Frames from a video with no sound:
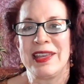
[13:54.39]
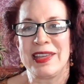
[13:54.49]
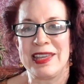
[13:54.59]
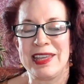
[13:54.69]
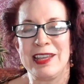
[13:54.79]

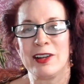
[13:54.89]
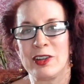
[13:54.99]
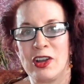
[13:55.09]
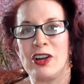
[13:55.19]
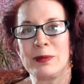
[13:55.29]
he,
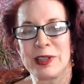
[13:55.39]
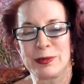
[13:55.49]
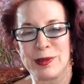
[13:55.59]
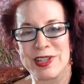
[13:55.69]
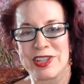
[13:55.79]
along with
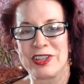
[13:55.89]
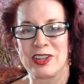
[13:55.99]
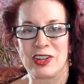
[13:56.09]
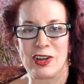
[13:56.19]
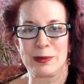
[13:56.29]
Friston,
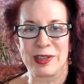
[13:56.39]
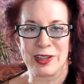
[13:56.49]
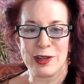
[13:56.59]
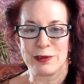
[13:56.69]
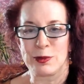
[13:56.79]
along with
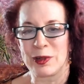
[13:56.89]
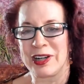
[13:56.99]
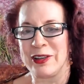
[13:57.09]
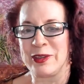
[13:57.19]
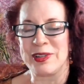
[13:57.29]
4
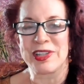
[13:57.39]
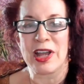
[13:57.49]
others,